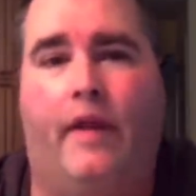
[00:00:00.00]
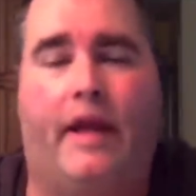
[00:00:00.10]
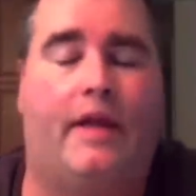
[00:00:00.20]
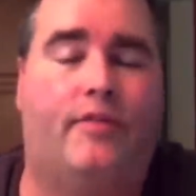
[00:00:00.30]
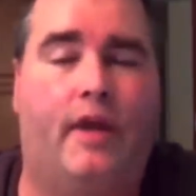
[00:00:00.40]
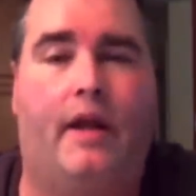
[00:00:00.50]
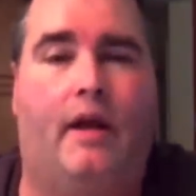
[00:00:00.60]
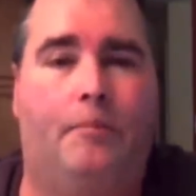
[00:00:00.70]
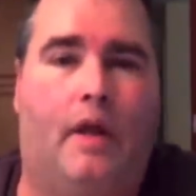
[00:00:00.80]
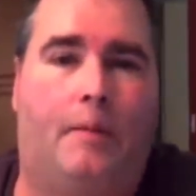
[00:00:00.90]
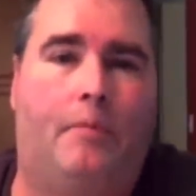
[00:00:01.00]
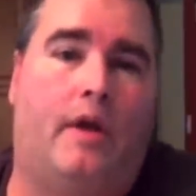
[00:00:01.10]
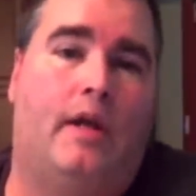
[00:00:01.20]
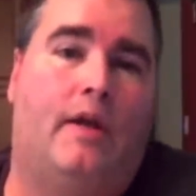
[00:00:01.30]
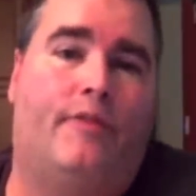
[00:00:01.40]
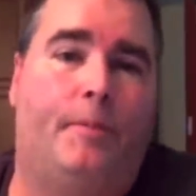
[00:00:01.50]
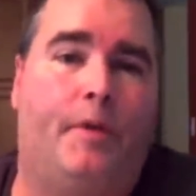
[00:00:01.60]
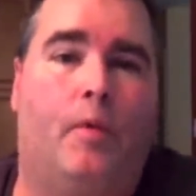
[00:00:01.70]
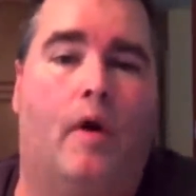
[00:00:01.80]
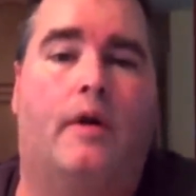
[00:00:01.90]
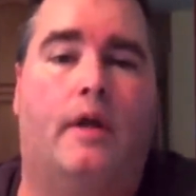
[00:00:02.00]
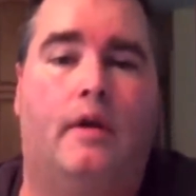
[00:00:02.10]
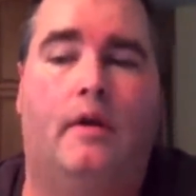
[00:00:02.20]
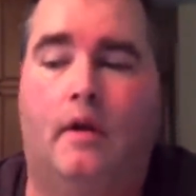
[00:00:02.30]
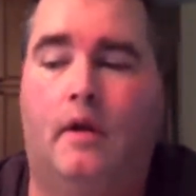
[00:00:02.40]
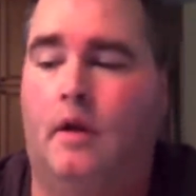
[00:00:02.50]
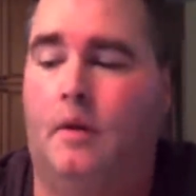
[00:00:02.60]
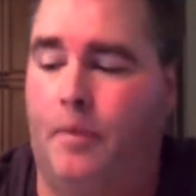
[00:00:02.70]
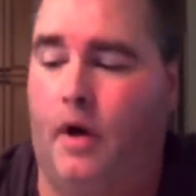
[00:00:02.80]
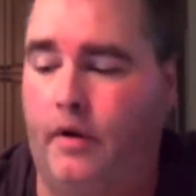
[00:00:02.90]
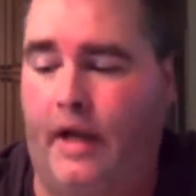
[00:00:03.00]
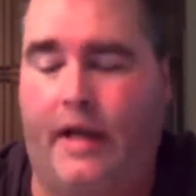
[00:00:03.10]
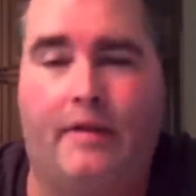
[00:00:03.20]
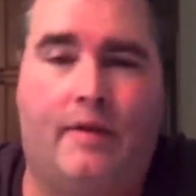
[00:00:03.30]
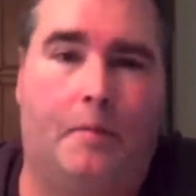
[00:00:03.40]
And like I said, I'm lucky enough to be working, but I